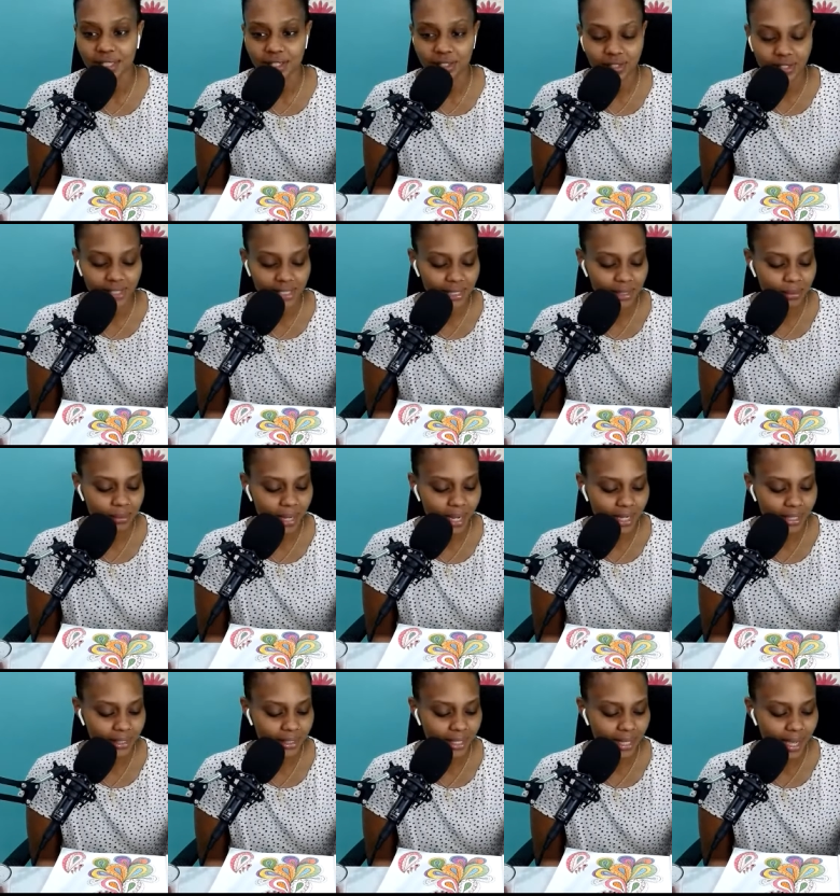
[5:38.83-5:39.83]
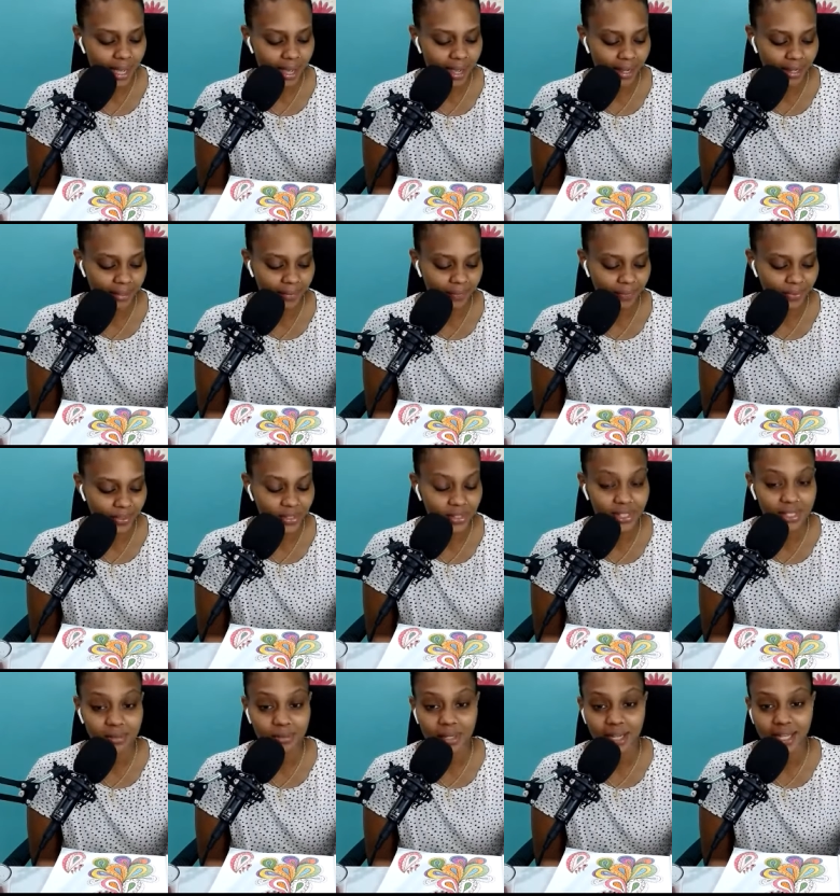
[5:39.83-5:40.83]
you're a smart guy. You're
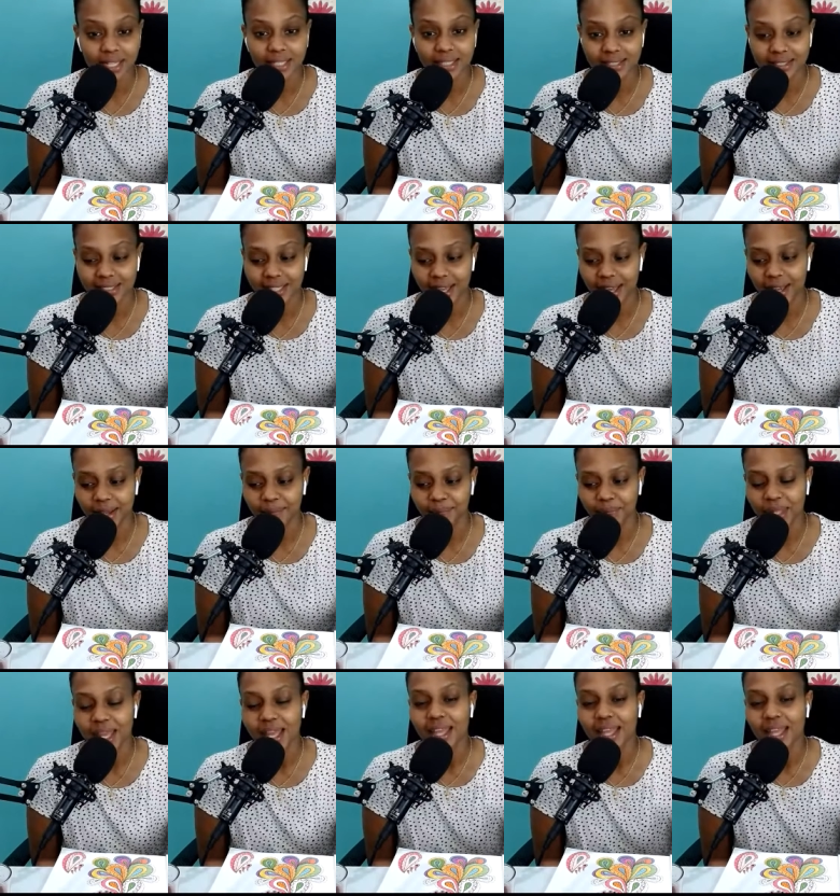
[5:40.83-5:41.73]
a smart little guy.